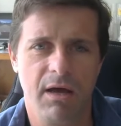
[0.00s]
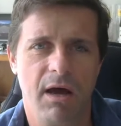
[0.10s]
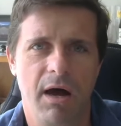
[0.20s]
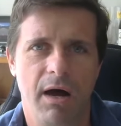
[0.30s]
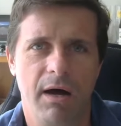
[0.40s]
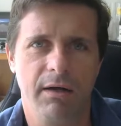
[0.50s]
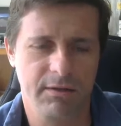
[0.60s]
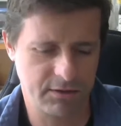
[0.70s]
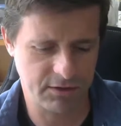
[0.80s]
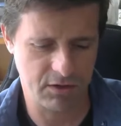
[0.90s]
uh,
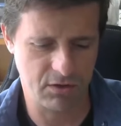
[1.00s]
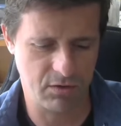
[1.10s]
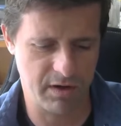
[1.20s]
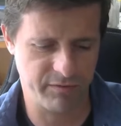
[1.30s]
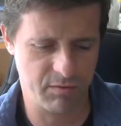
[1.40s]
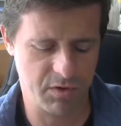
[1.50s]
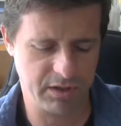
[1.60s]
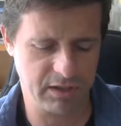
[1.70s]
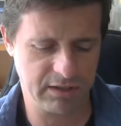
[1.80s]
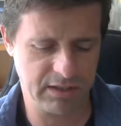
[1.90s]
so
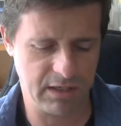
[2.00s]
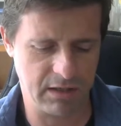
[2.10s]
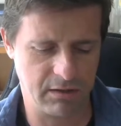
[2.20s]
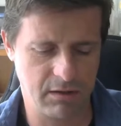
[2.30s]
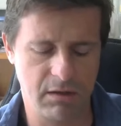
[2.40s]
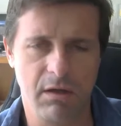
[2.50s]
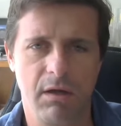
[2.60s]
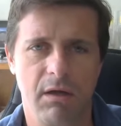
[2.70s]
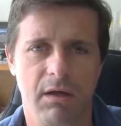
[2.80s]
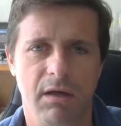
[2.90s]
everyone can tell
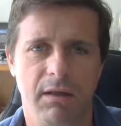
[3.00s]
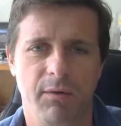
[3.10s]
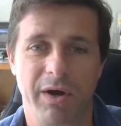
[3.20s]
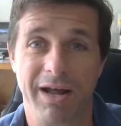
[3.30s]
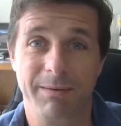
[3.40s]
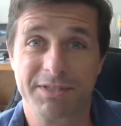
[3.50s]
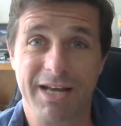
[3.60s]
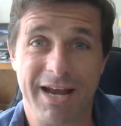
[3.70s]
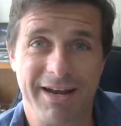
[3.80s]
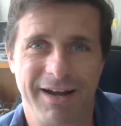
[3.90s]
what I'm
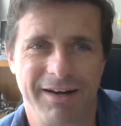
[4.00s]
saying.